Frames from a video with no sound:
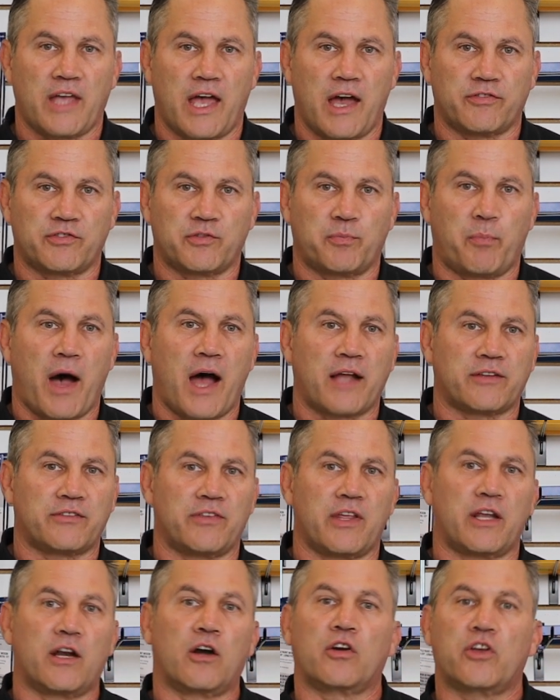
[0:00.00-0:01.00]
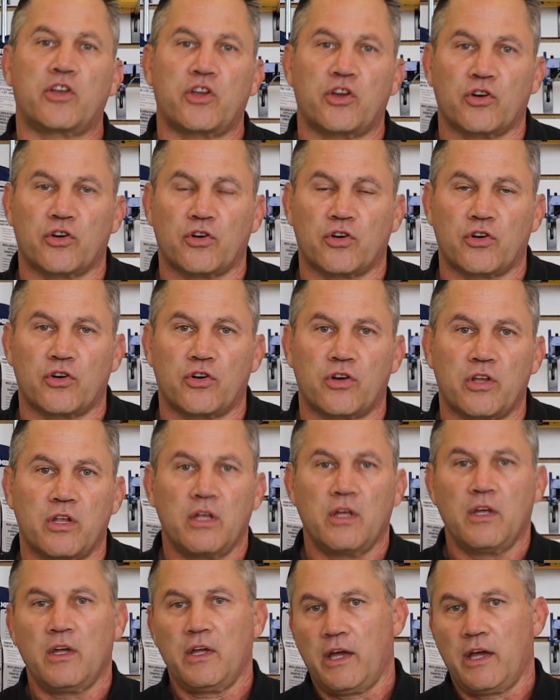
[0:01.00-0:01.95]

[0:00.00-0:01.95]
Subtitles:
have spots that are cured